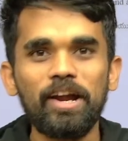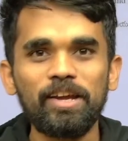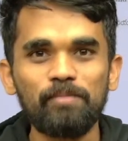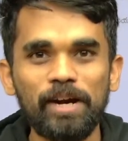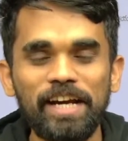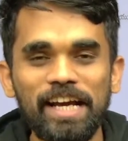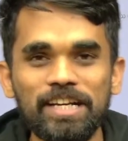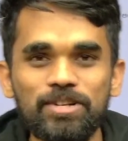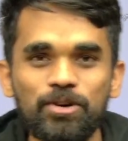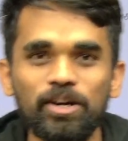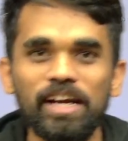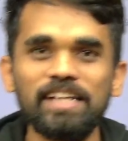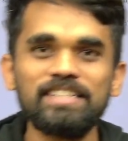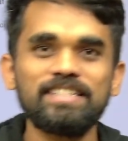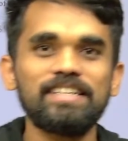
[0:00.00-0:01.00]
my dear
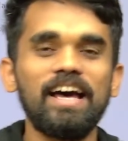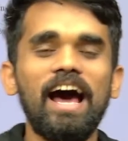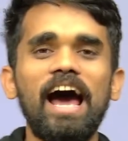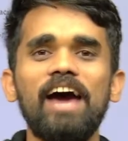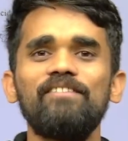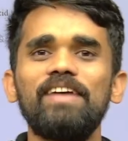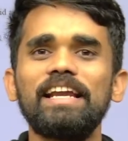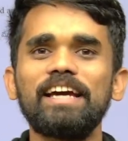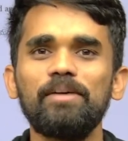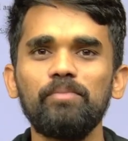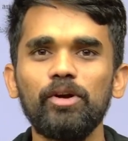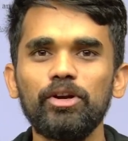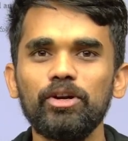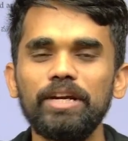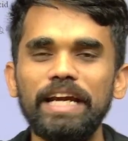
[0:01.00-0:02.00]
students, I welcome
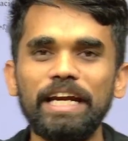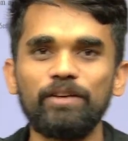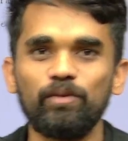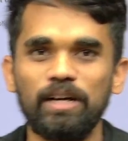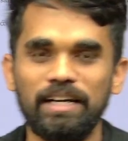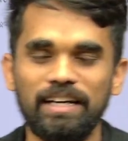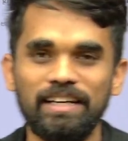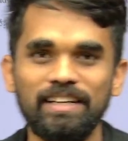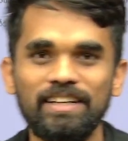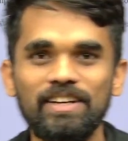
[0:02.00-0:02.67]
you to NEET world.